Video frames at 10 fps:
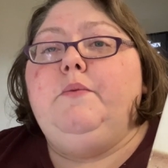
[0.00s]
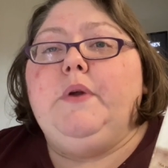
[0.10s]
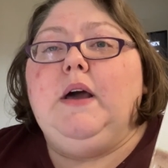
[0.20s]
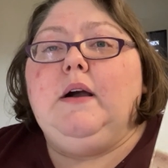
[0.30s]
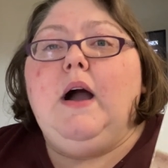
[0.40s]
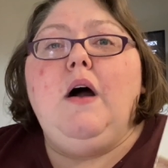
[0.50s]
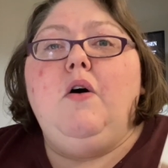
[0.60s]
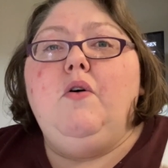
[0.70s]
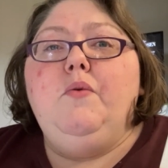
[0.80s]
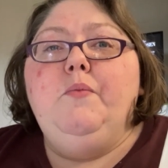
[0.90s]
when I got
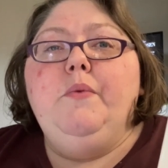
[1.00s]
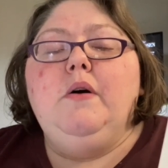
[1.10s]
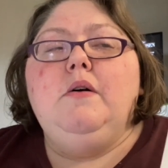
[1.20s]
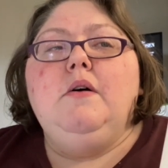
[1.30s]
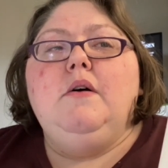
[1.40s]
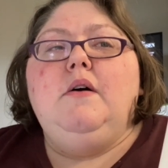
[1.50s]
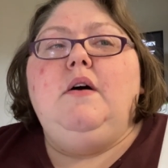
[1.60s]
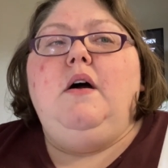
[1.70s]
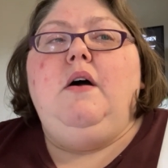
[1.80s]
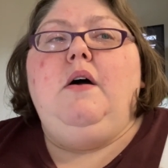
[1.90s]
home,
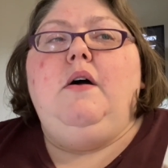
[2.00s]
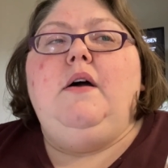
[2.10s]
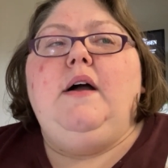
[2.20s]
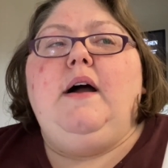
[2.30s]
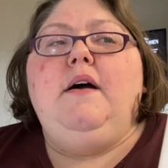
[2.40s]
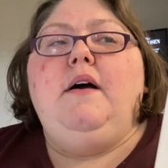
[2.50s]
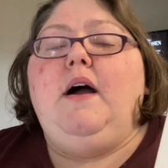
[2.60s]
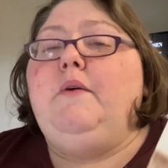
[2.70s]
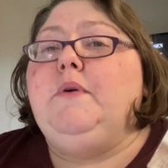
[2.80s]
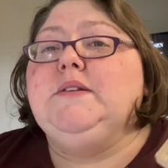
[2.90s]
uh,
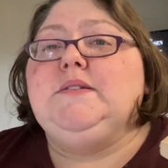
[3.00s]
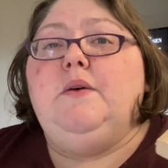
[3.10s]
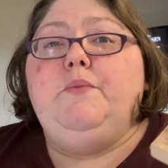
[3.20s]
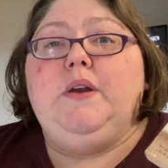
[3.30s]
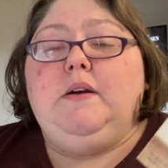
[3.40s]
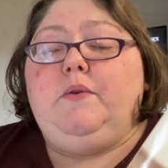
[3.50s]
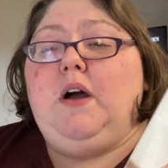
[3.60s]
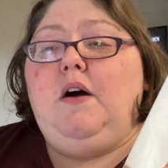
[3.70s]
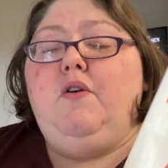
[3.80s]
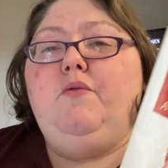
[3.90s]
I read some when I
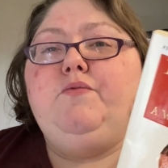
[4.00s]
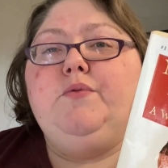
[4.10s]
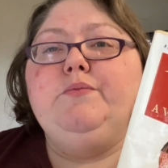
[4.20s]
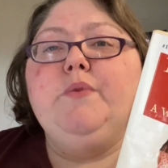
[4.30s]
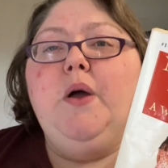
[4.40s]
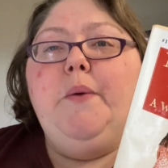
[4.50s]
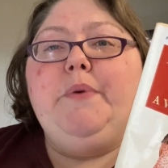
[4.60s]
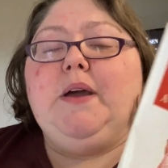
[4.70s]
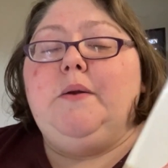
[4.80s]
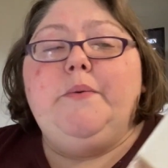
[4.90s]
got home from
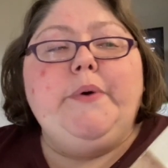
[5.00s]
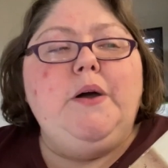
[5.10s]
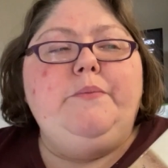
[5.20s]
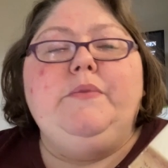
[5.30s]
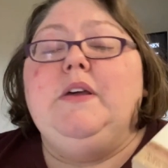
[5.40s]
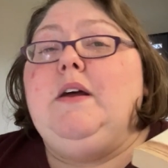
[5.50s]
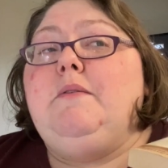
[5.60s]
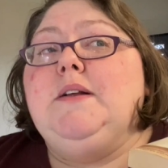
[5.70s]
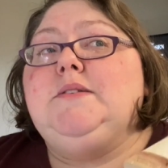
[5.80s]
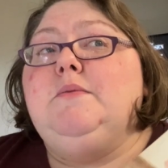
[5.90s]
picking him up. And then I
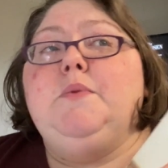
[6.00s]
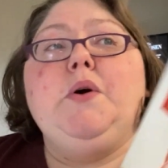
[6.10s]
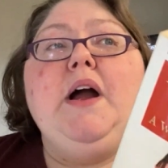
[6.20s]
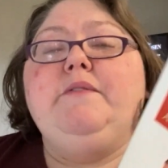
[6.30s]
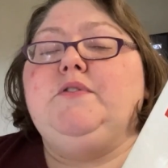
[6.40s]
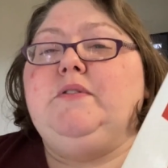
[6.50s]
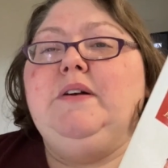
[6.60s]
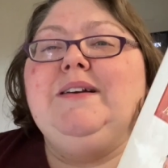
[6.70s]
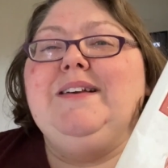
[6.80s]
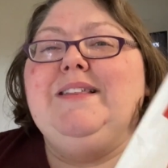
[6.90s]
read some more after.
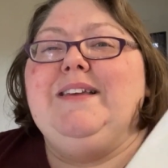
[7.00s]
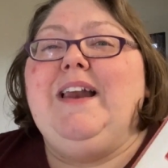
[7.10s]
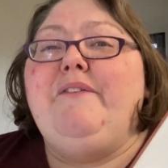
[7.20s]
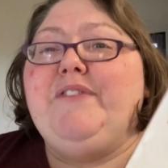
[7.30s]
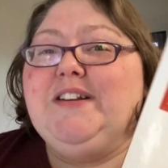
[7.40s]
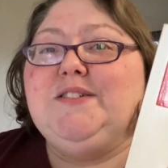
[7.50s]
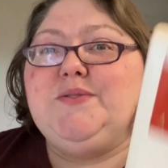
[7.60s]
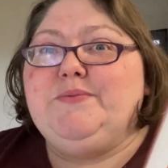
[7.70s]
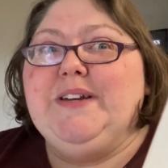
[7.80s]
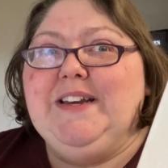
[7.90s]
And then I finished
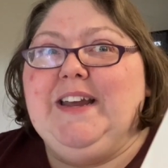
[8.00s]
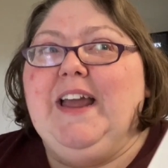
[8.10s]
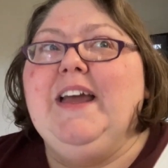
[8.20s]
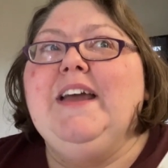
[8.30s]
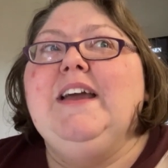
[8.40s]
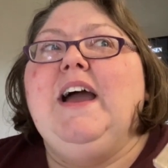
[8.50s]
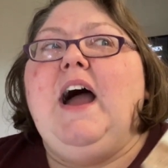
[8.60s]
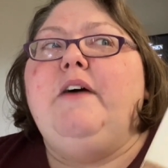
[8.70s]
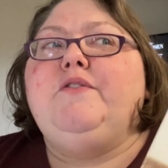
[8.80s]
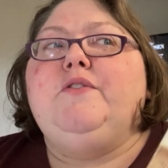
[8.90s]
reading it
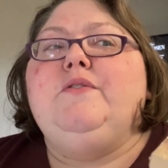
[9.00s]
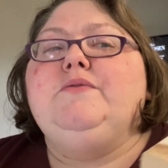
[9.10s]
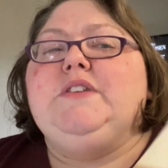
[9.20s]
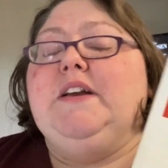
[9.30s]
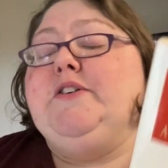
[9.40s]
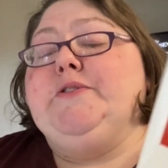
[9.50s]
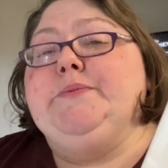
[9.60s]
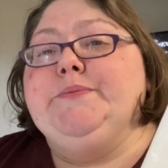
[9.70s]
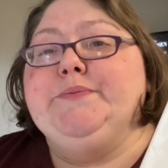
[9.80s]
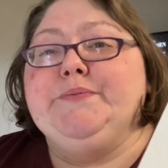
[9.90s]
after dinner.
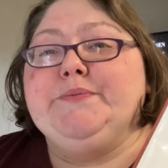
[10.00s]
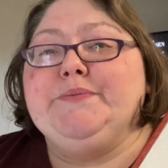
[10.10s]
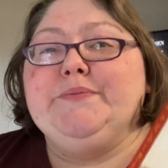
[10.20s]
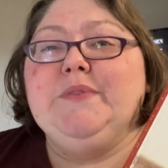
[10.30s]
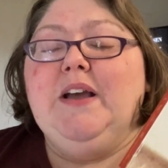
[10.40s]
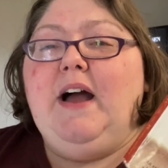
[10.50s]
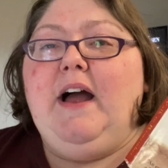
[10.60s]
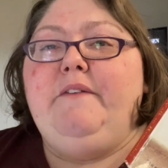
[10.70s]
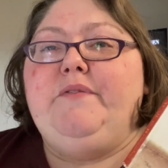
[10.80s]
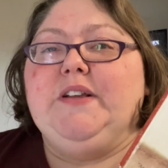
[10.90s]
I
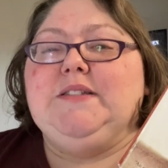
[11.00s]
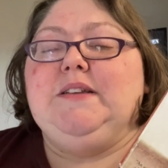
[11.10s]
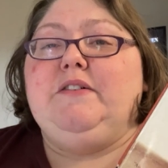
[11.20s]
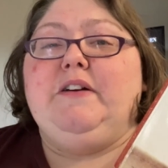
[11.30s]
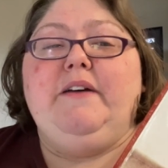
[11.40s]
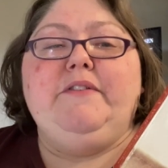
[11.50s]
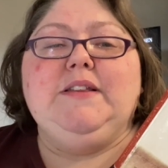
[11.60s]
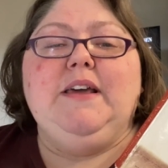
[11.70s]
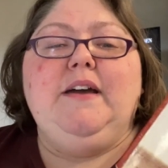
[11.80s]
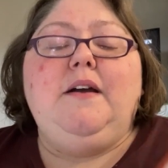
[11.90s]
had fixed dinner and
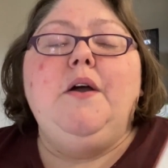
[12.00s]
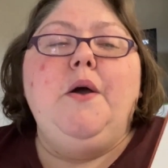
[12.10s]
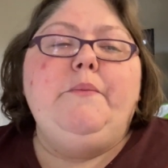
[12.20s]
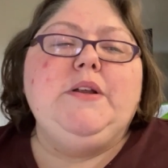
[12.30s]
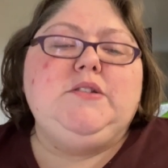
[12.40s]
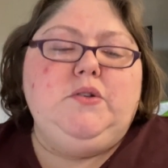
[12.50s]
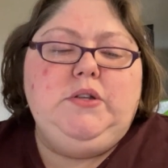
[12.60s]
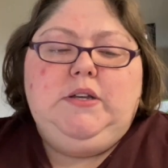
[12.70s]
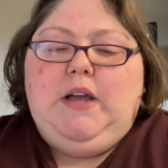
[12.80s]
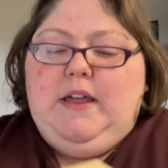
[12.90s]
everything. But it's
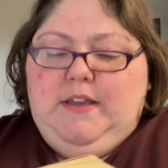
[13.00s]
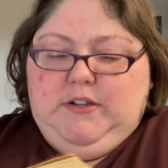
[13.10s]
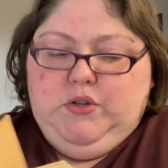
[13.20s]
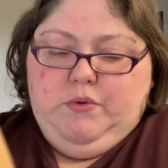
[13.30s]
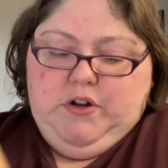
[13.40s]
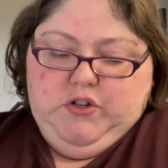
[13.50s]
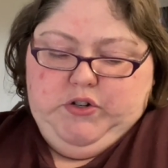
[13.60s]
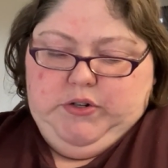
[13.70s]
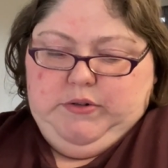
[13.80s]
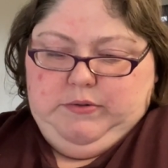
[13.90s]
only, I think, two hundred,